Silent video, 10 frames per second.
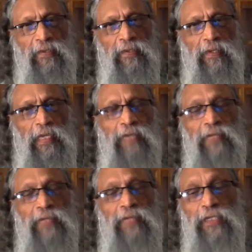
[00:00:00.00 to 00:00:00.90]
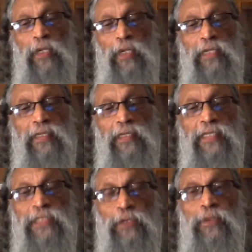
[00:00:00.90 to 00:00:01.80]
And when you are
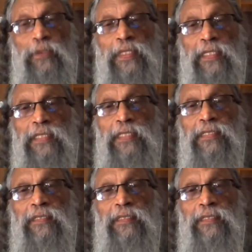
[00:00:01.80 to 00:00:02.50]
executing it,